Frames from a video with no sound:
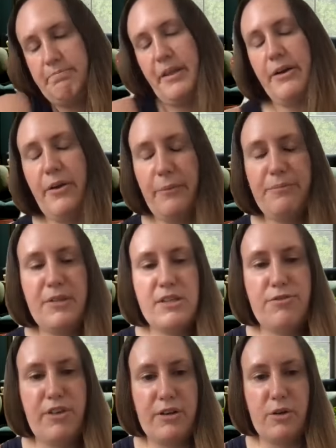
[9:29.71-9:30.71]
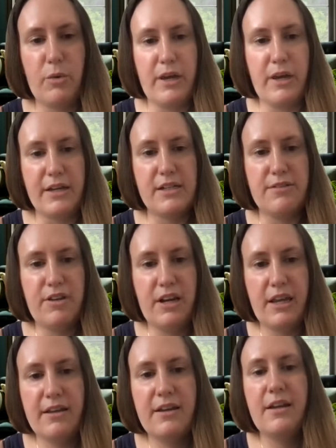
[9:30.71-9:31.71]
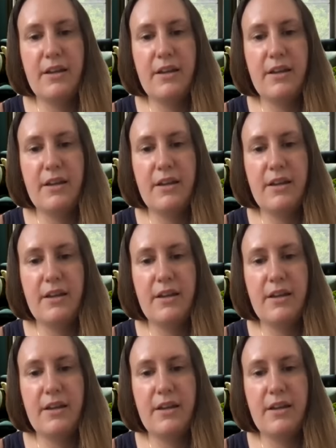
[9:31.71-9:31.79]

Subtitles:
I don't know, it's a fun, quick activity.